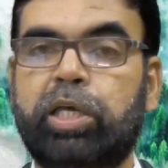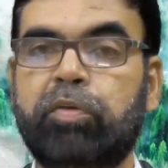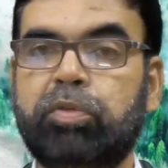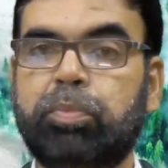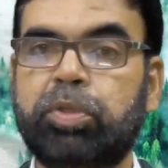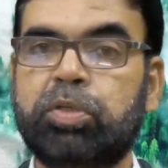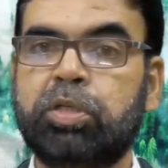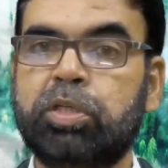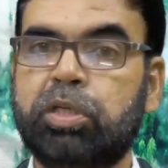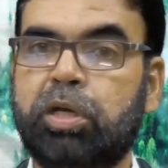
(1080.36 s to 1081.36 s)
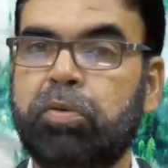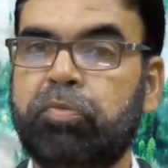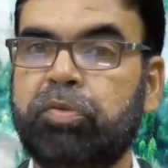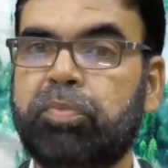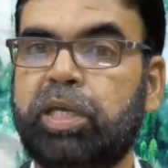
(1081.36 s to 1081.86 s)
If the patient is
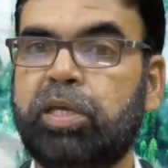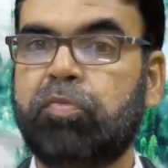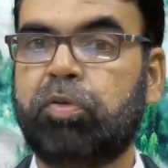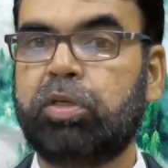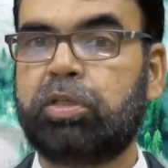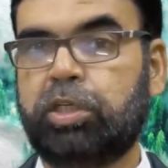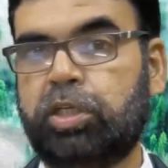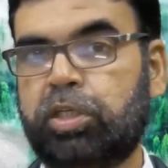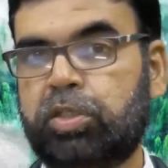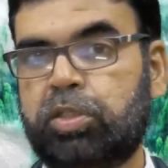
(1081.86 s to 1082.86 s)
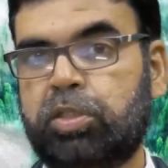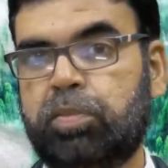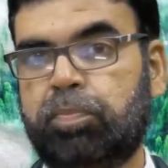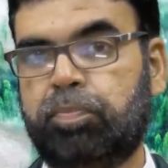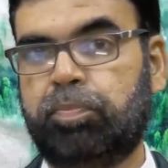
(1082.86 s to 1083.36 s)
afebrile for 3 days,
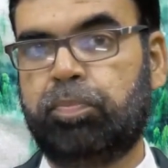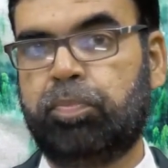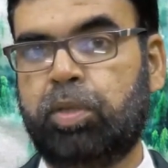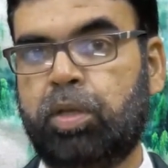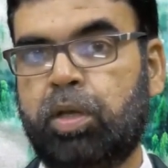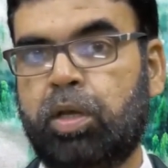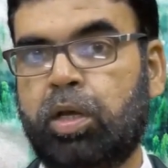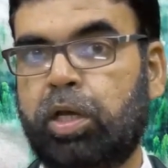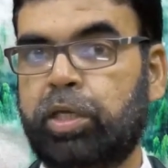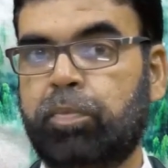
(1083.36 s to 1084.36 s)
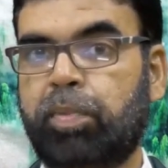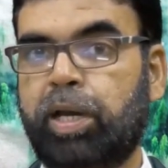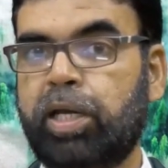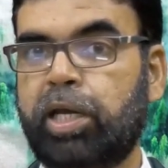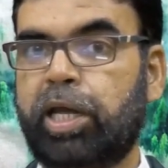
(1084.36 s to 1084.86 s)
in
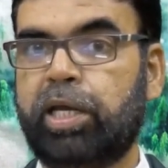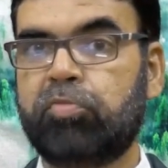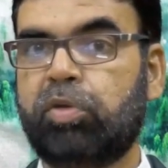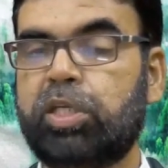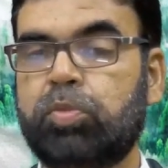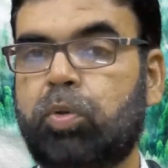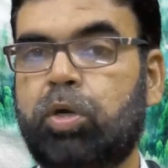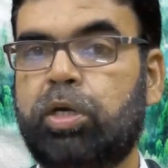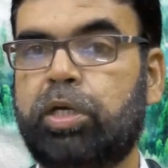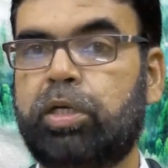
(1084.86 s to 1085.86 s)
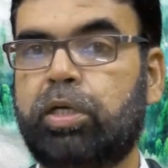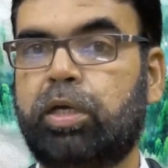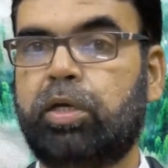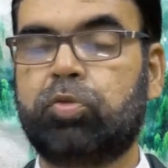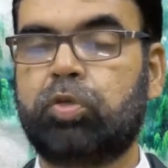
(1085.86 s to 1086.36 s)
mild as well as moderate,
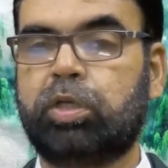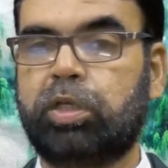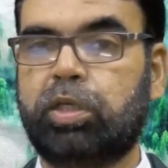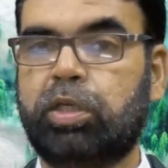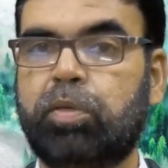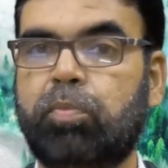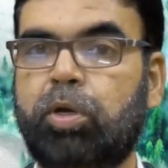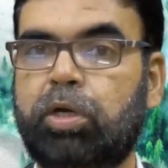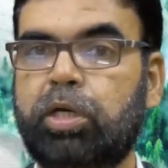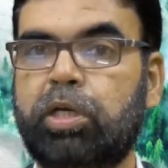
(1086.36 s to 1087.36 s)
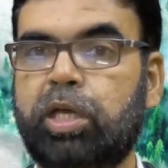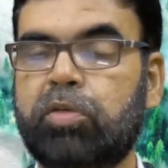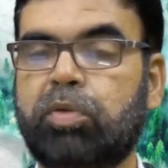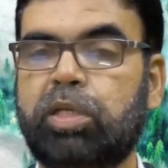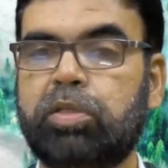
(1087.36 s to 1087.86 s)
in moderate
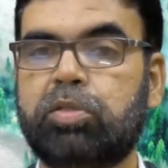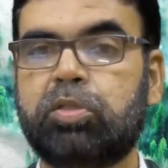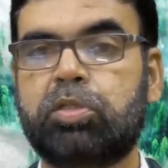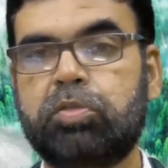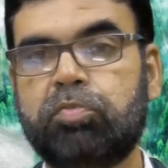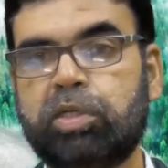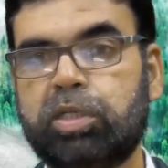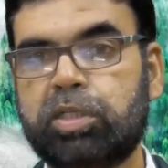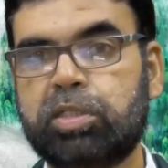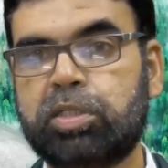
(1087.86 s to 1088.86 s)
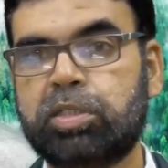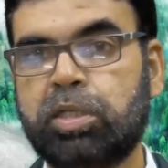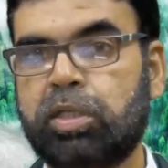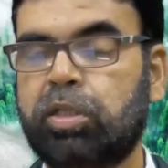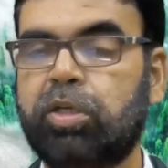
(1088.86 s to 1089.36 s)
as well as severe
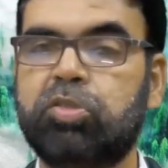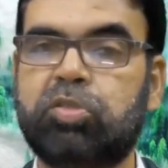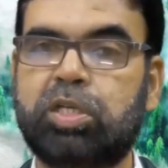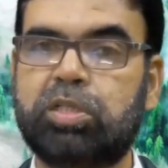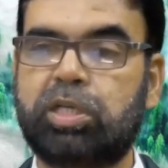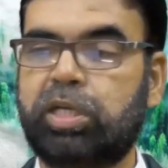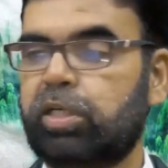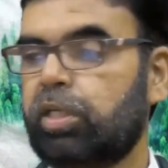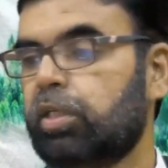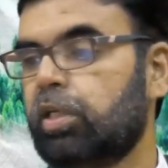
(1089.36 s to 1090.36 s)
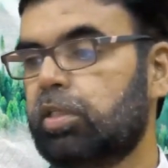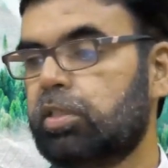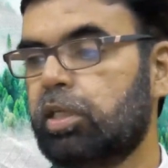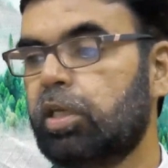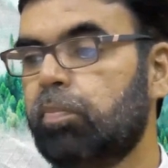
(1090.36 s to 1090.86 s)
cases, the discharge criteria
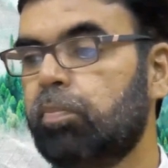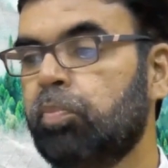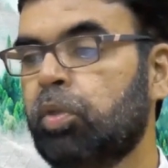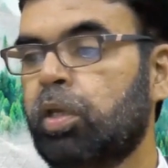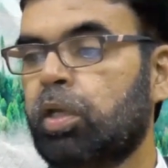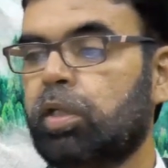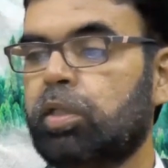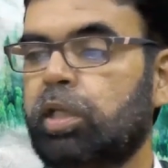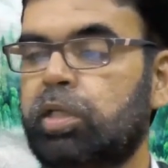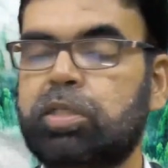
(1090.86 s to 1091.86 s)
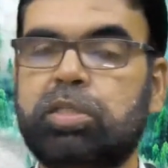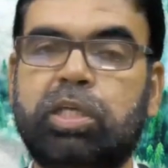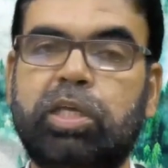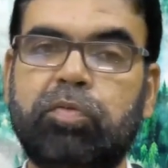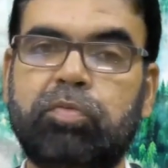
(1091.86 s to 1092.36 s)
is same. That
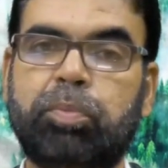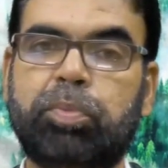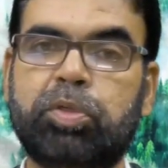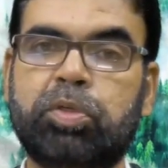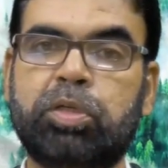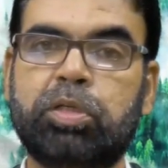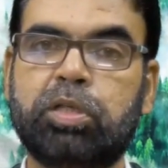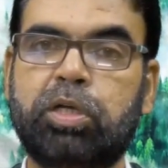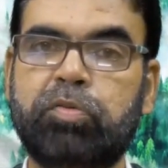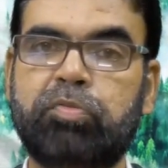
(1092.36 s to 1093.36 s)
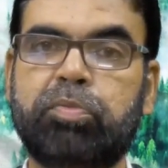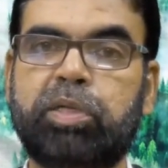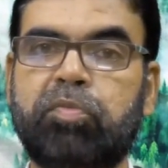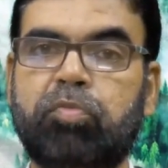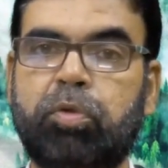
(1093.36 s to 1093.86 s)
is, if the patient is
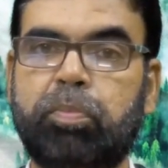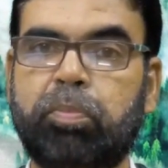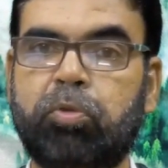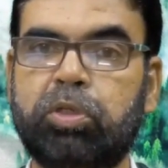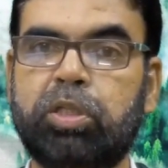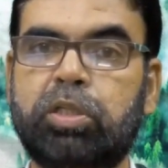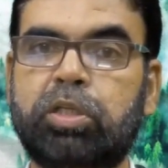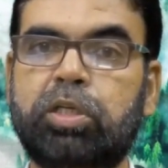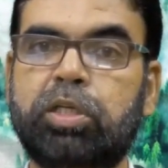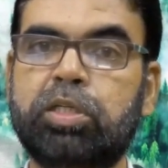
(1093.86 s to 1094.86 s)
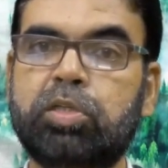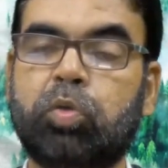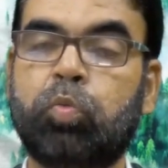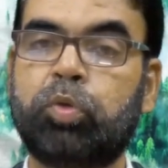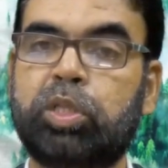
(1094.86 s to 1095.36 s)
afebrile for more than 3 days
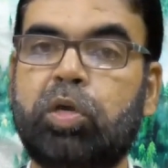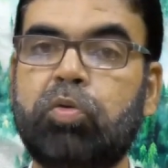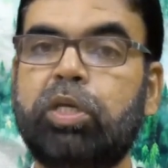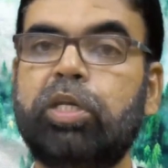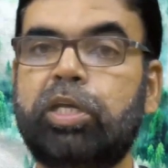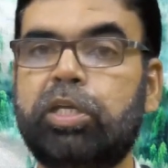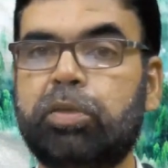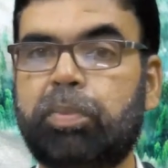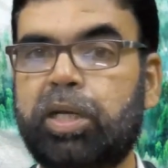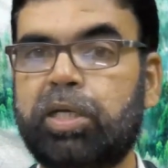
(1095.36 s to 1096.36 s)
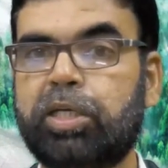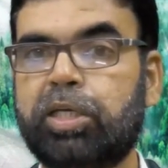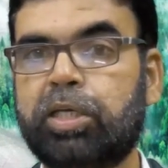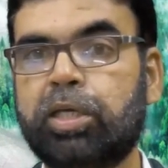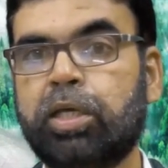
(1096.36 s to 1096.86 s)
without any
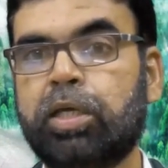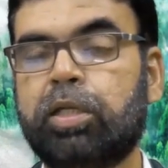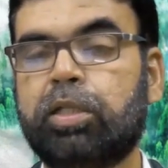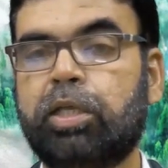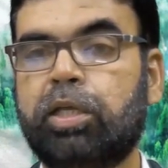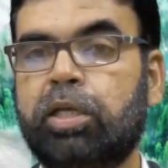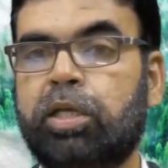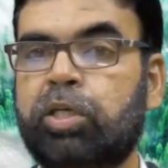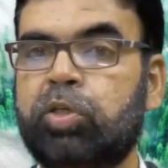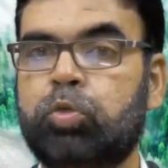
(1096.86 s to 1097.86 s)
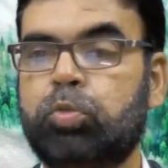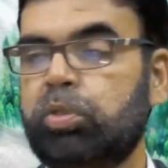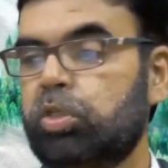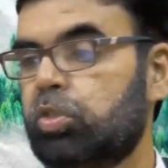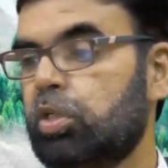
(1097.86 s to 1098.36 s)
antipyretic, then he should
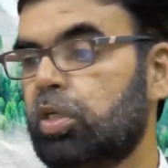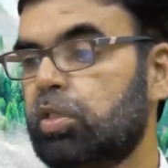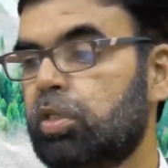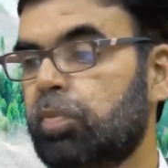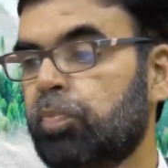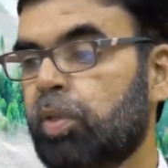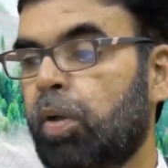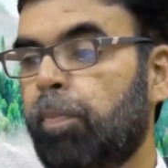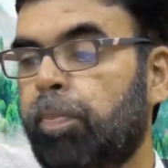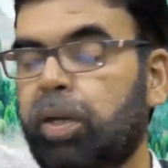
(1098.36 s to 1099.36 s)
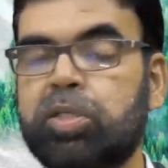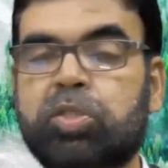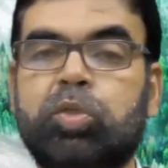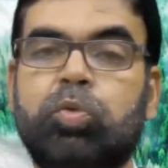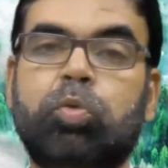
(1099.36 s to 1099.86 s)
be discharged,
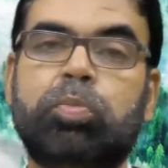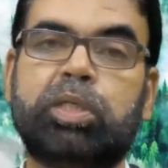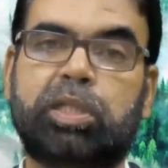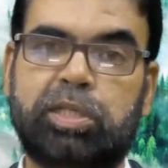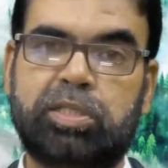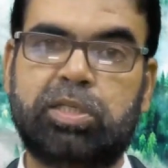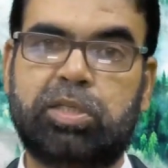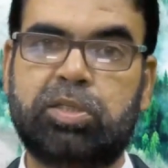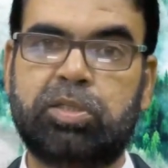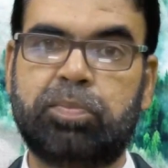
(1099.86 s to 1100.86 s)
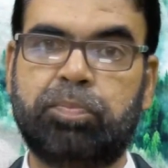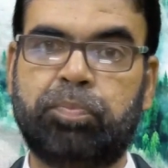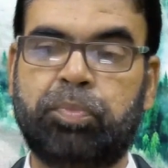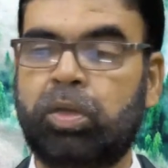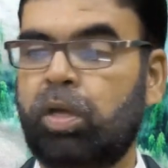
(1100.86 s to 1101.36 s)
plus no breathlessness,
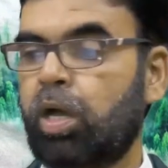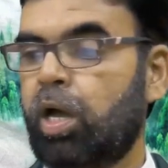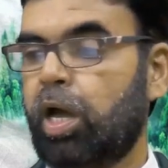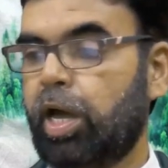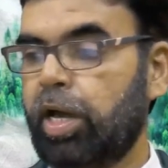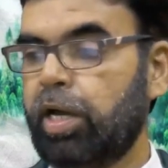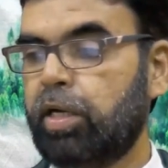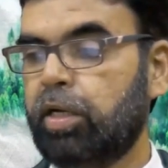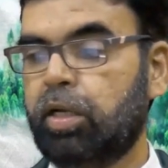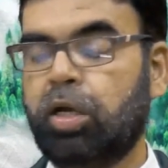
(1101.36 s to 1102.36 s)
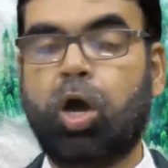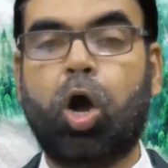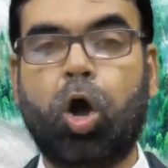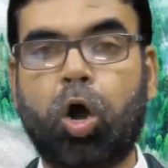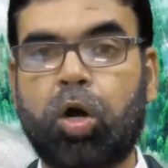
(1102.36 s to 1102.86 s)
and
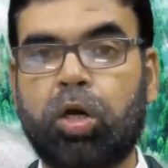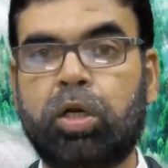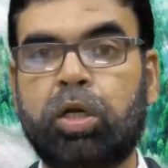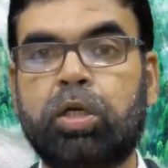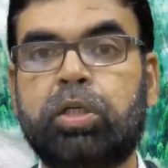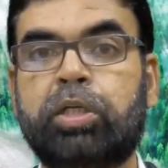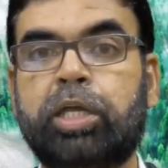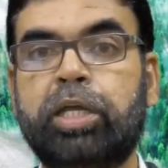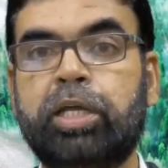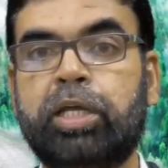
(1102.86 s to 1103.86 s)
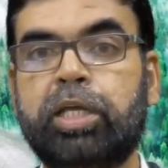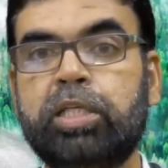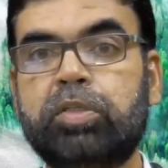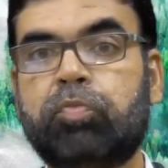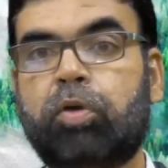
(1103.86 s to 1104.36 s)
or 10
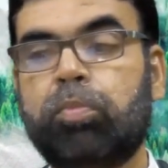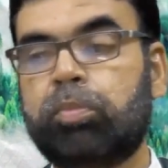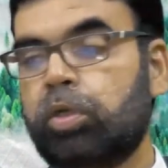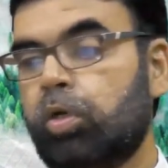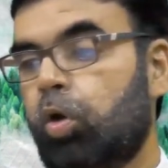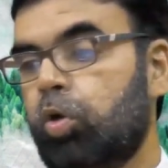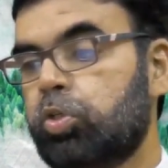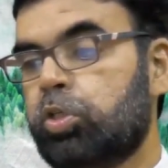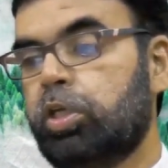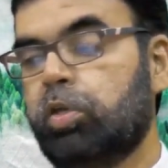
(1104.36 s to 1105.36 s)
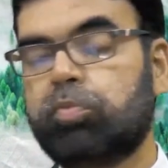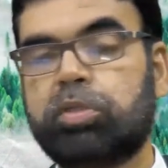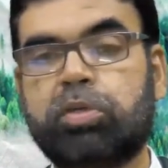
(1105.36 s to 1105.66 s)
days from the onset of the